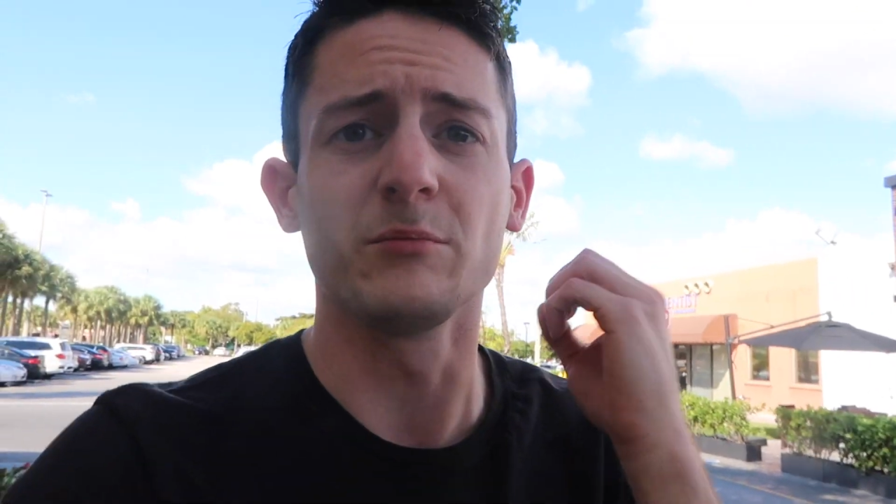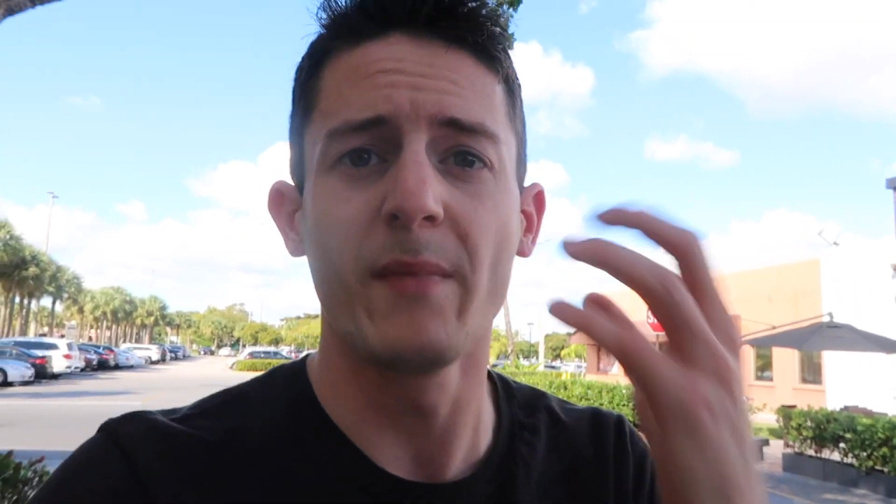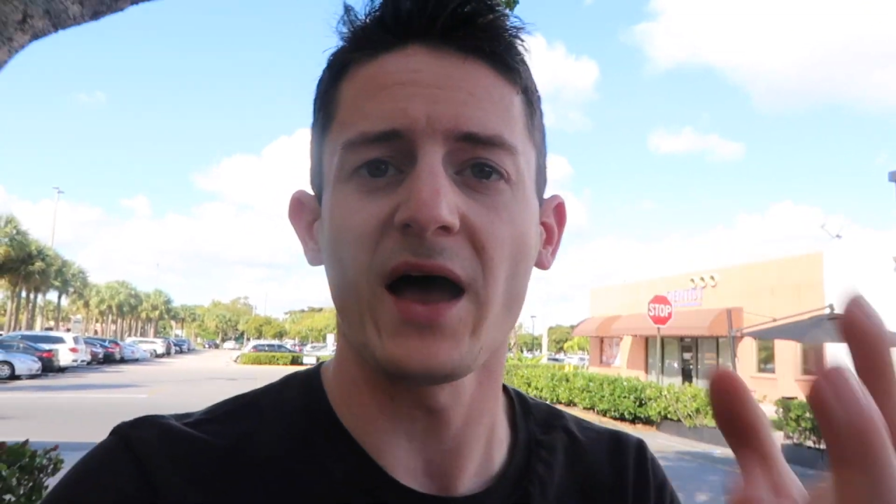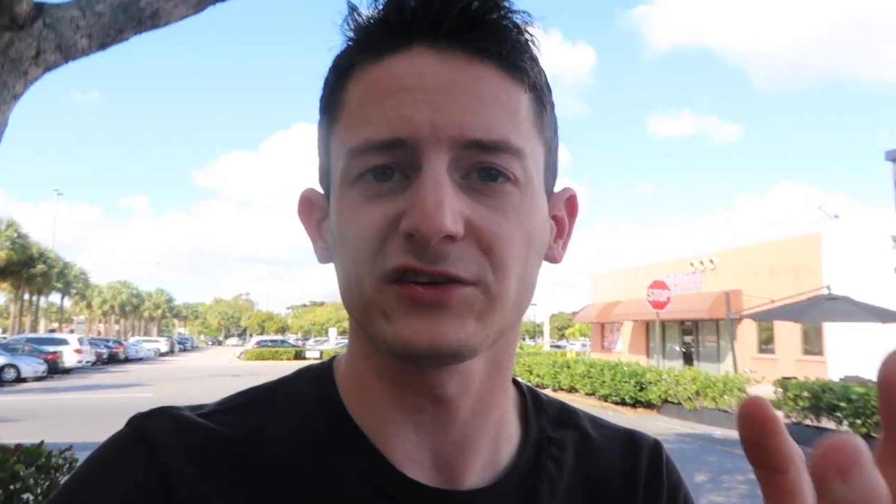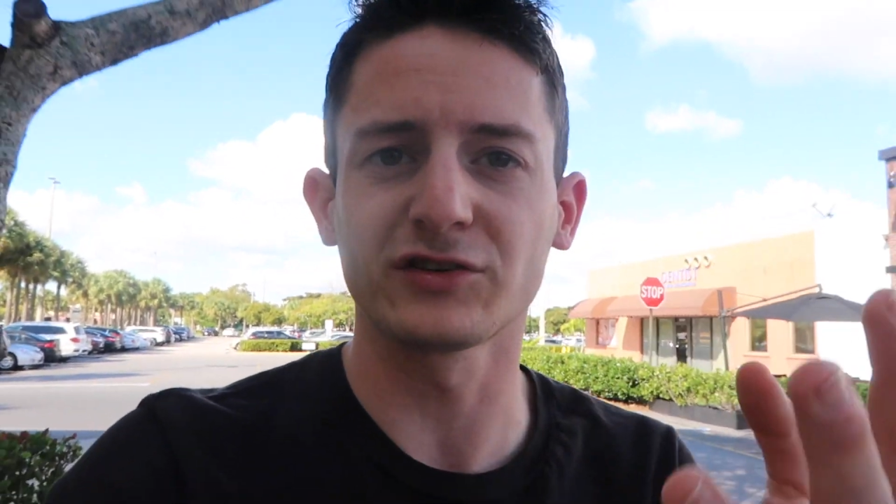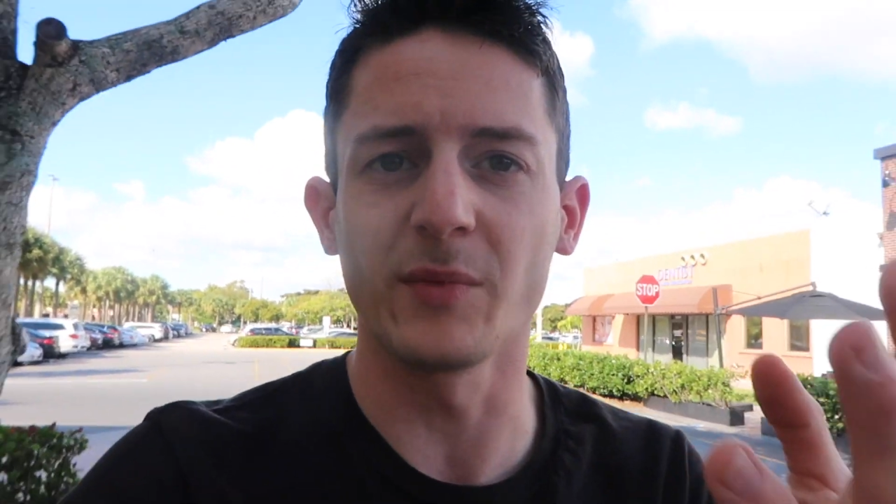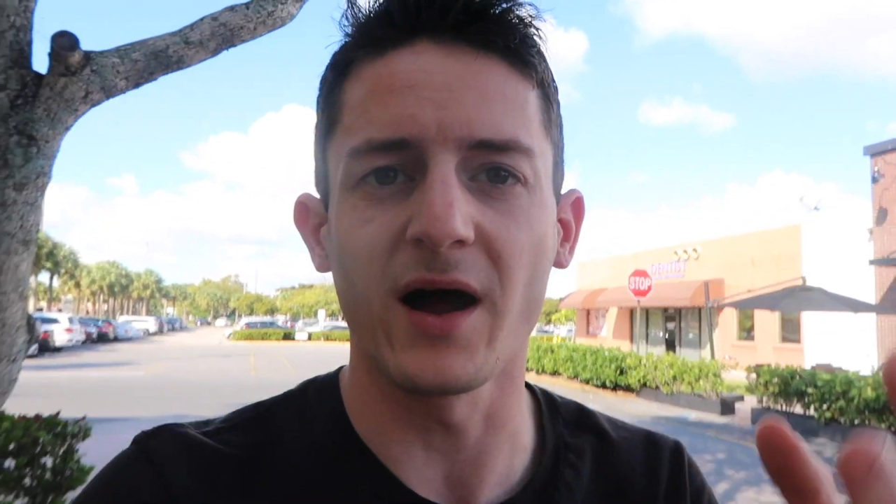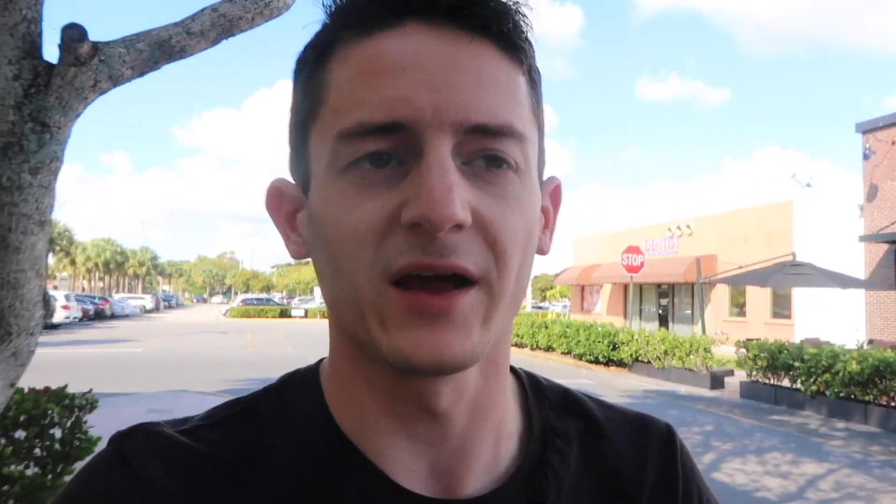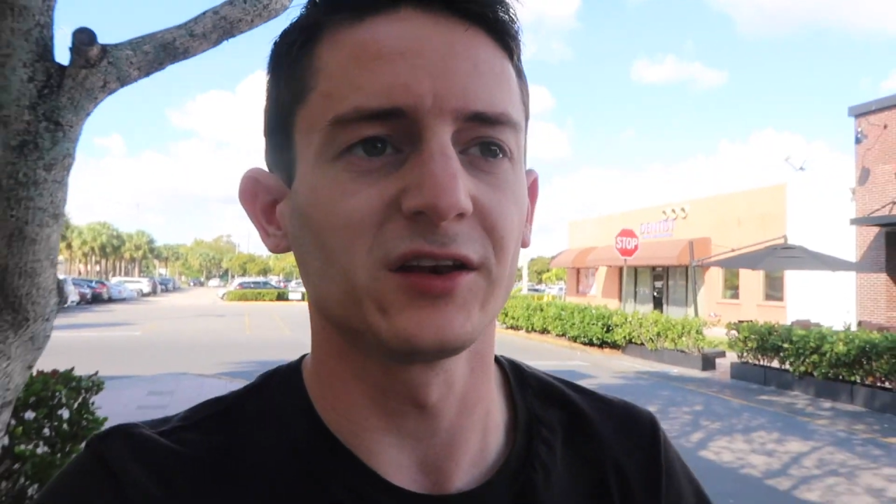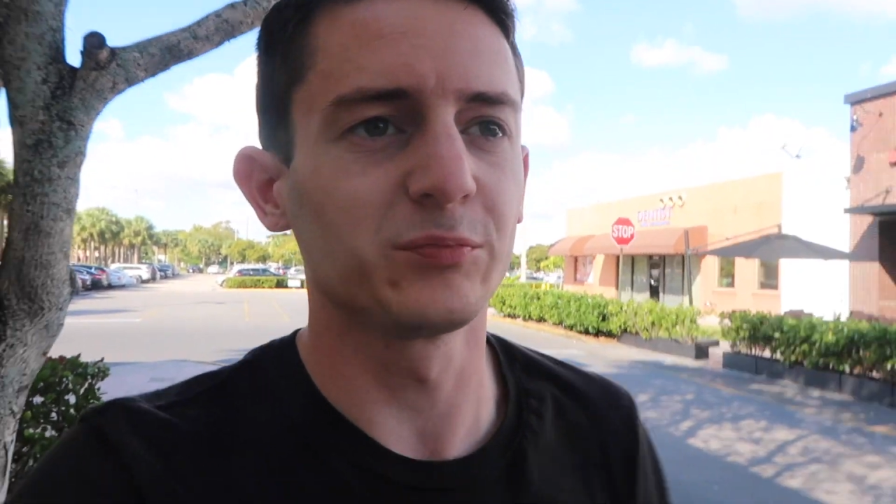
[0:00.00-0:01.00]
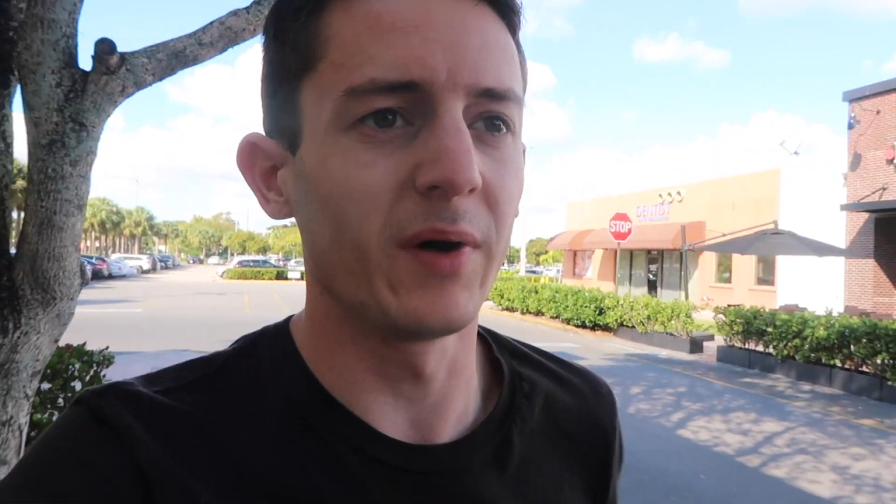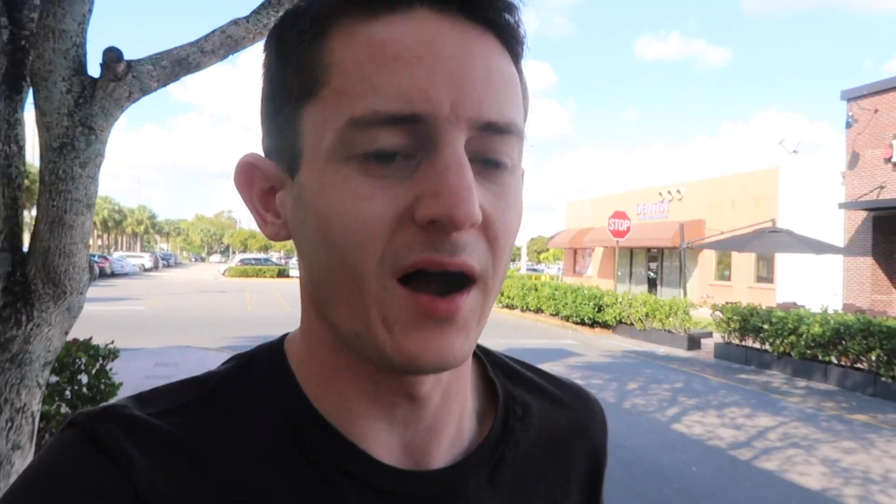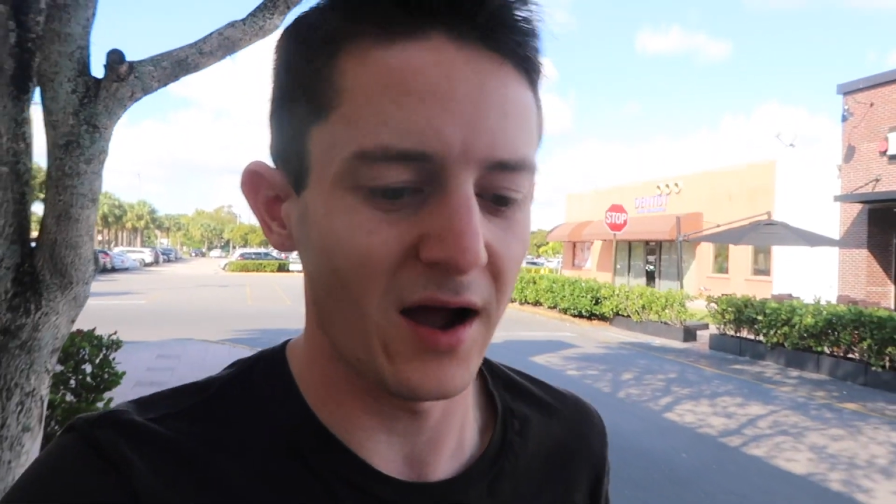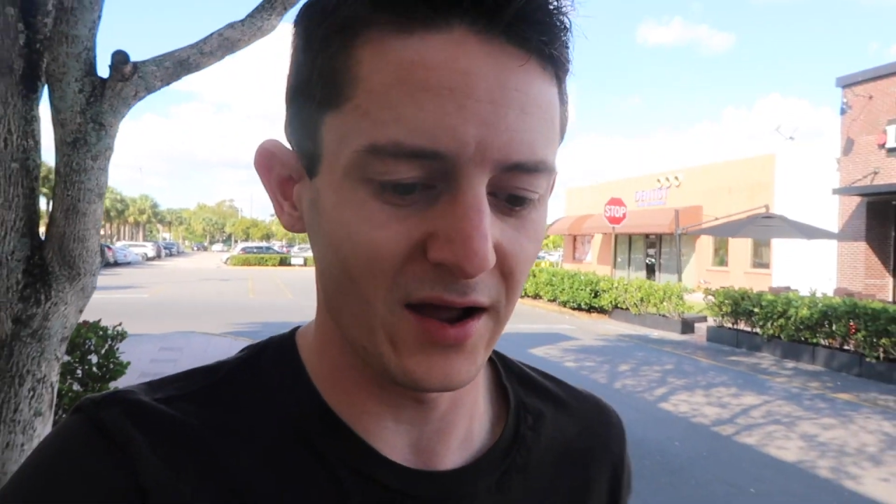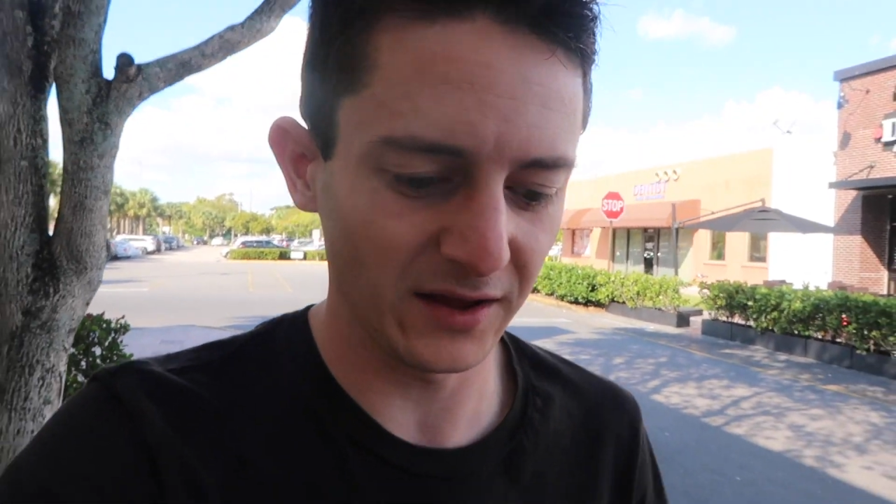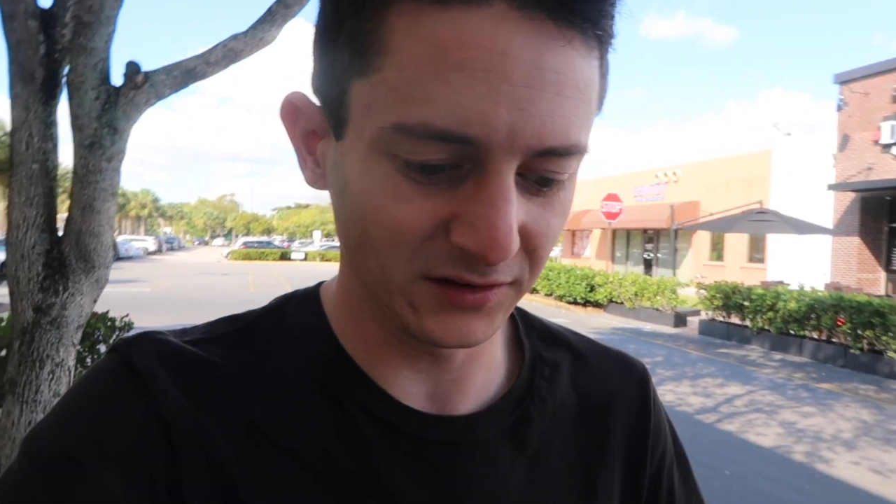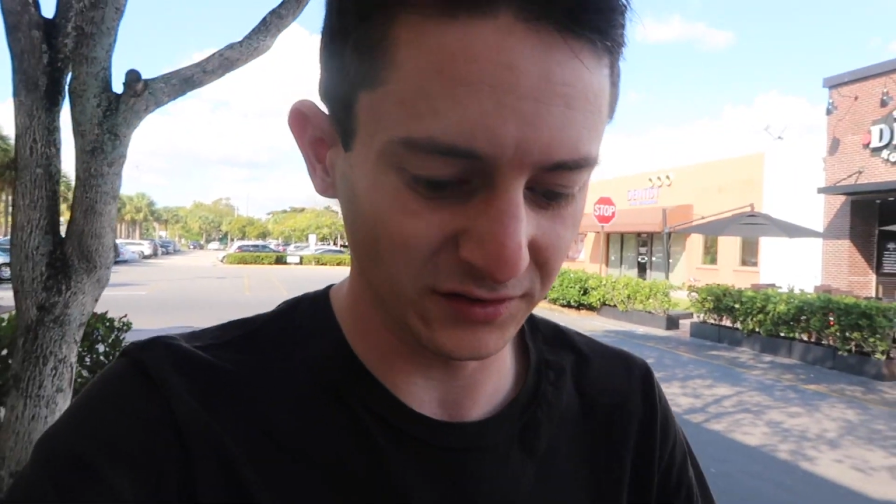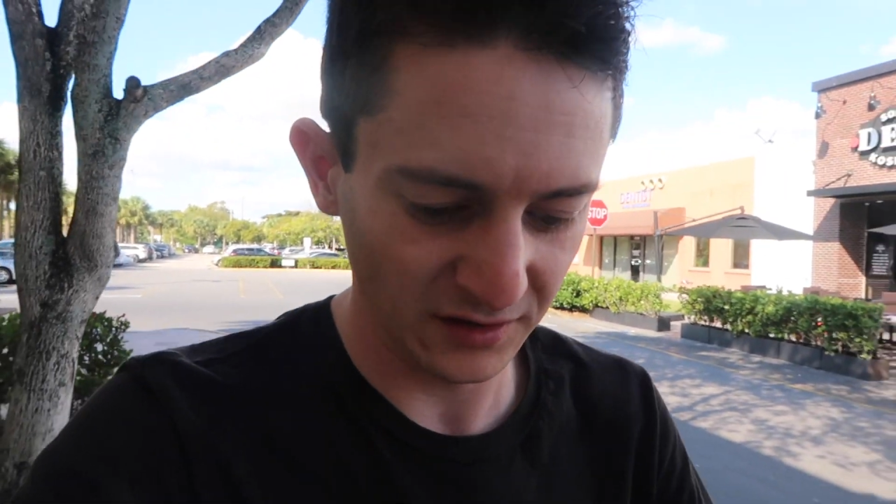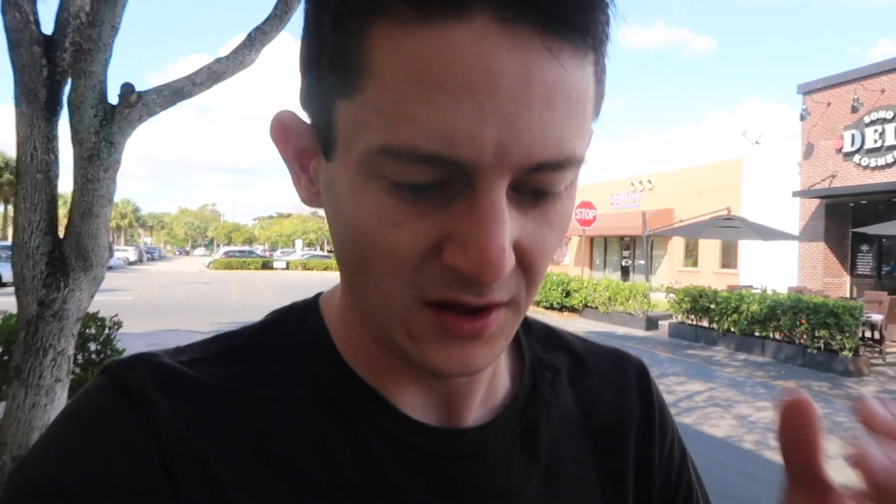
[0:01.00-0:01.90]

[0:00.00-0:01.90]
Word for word: mastermind behind